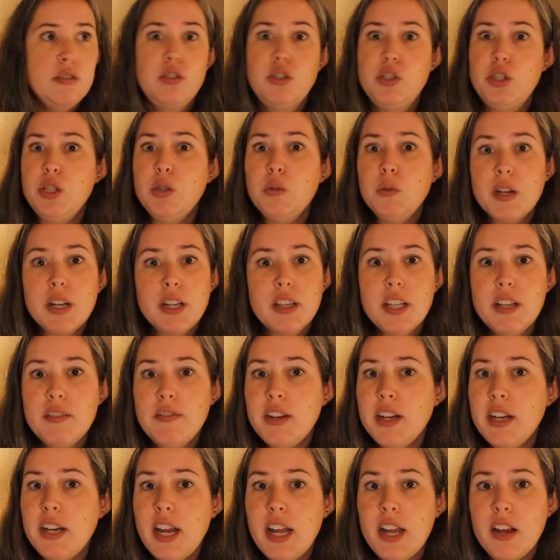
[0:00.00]
Do you want to live
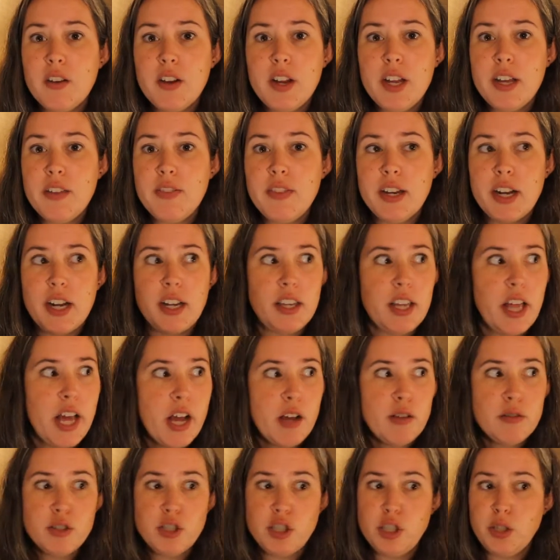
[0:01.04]
in an area that
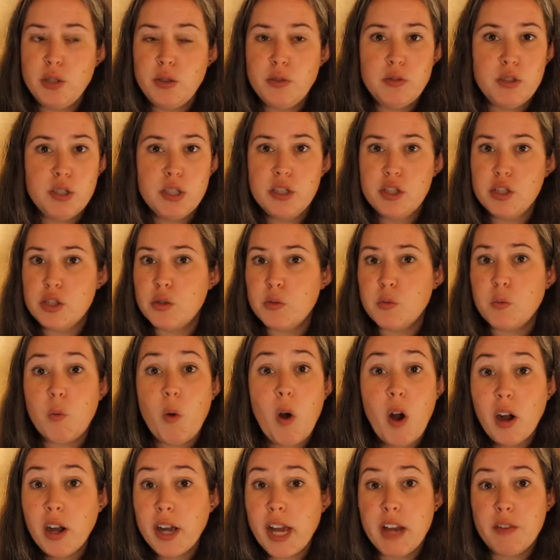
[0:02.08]
allows you to just
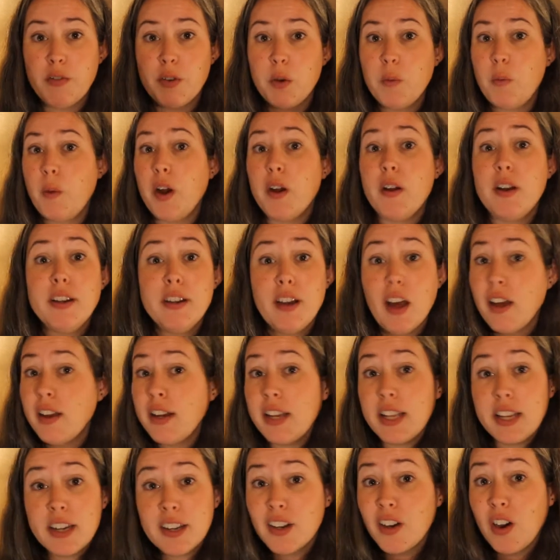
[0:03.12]
walk everywhere and not
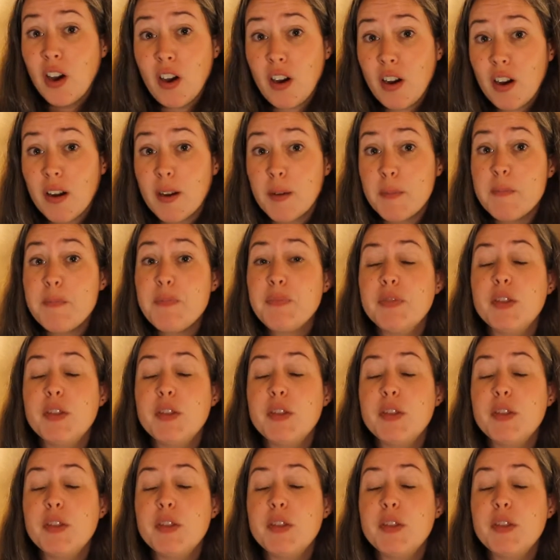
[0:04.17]
need a car?